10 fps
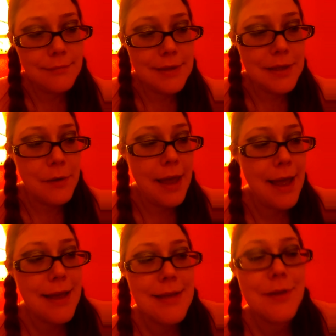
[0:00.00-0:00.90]
So
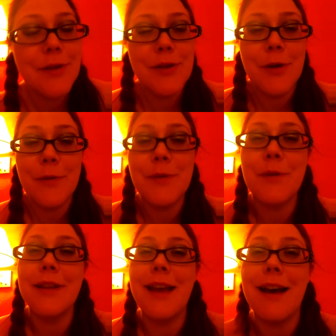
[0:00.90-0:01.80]
yeah, so the show was
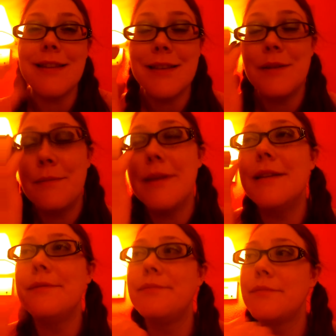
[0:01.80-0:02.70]
really awesome,
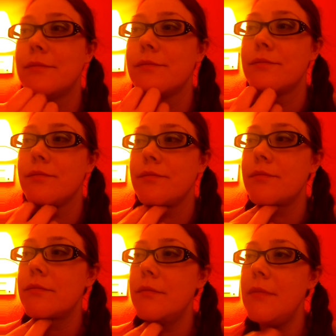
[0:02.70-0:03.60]
and
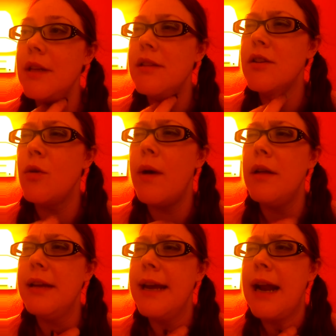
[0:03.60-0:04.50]
it took a while
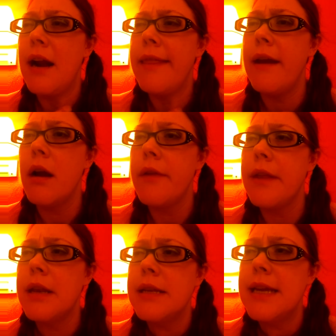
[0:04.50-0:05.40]
to get out of there and
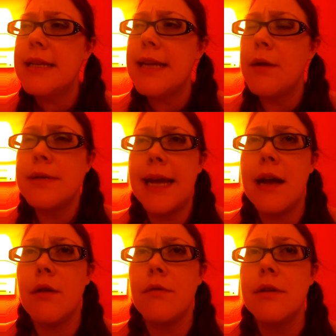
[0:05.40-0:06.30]
then to get
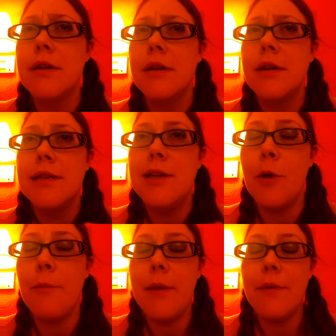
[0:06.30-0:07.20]
downtown to go
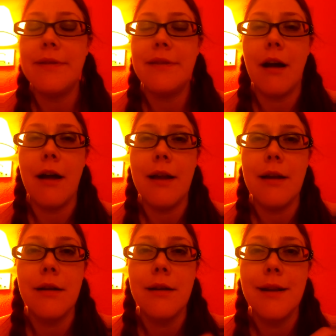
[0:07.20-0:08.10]
meet with Dawn.